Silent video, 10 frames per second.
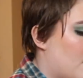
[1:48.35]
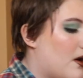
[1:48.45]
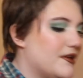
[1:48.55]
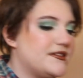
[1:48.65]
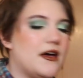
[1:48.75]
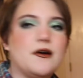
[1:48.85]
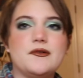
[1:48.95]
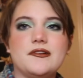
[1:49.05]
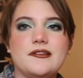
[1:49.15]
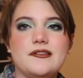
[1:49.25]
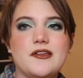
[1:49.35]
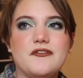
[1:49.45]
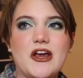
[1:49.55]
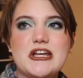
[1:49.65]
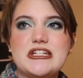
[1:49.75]
Also, they're
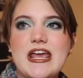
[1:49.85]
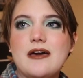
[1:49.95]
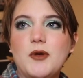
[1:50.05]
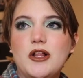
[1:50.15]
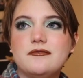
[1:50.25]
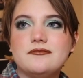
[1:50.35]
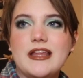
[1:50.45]
very shakeable.